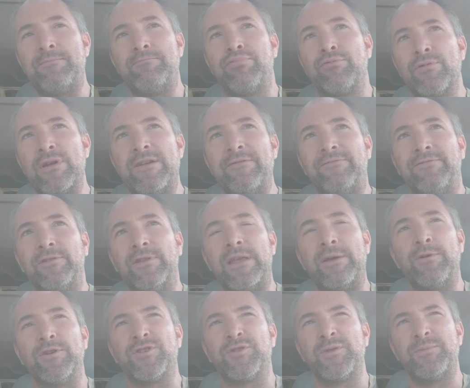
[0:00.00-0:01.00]

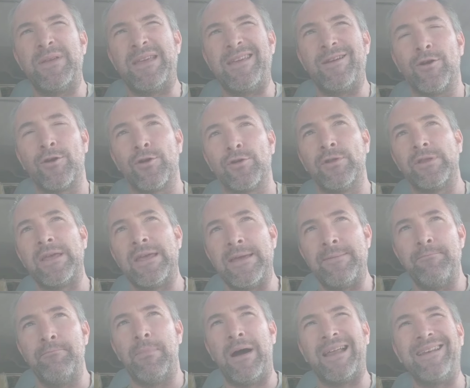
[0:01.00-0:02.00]
briefly, which would be
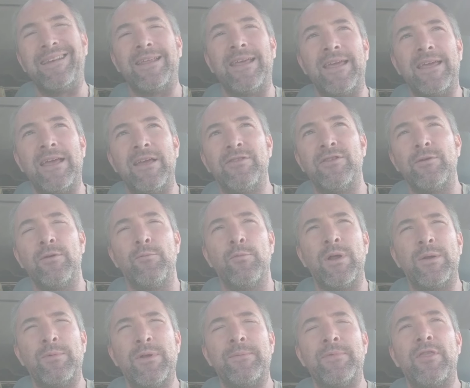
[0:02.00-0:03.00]
early Monday. It
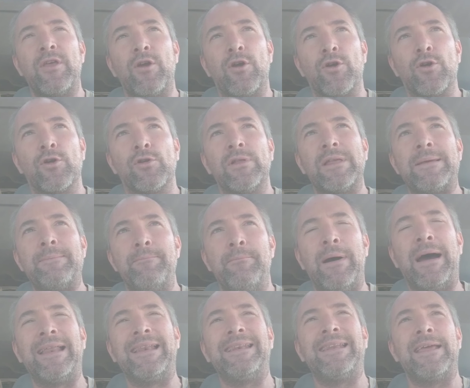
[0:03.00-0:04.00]
would have been the early
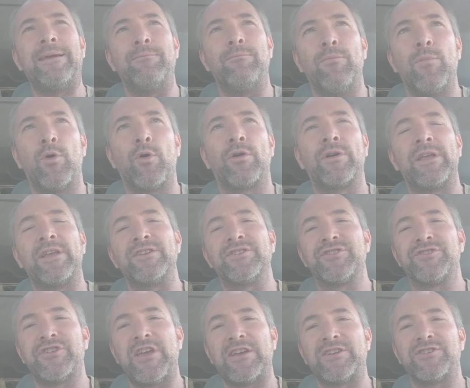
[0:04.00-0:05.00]
Monday morning
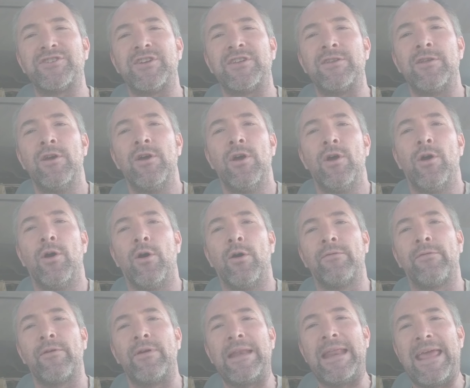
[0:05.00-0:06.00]
session
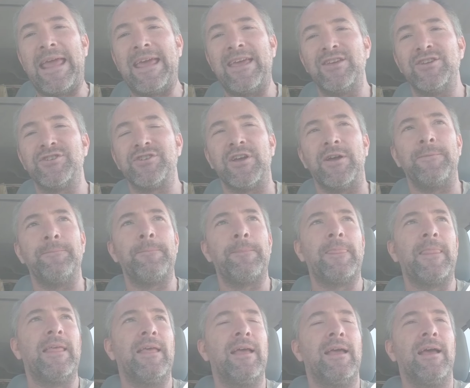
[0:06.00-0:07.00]
over in Asia.
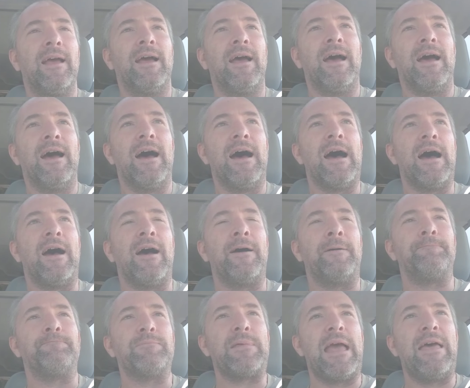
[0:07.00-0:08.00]

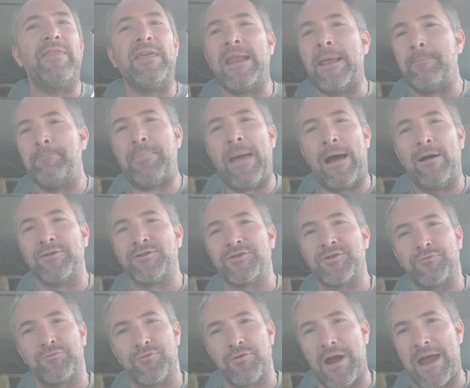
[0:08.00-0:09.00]
Uh, and then it
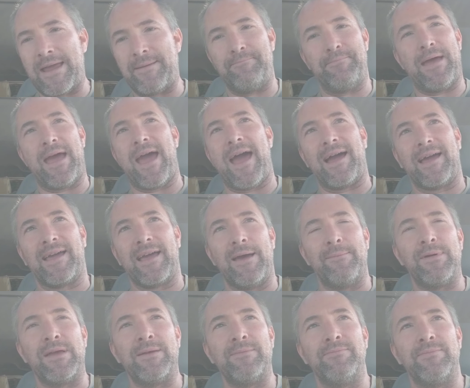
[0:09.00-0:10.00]
bounced right back.
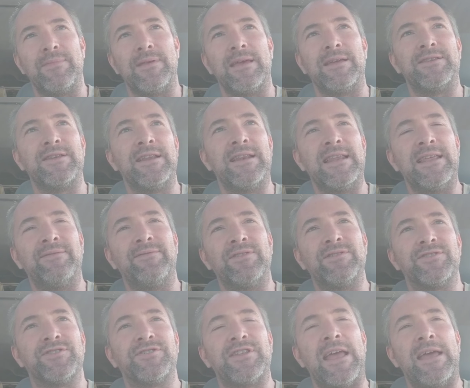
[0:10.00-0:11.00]
I mean, it didn't
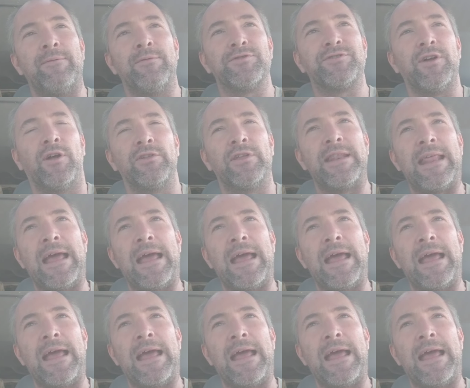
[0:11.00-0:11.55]
even stay. It was only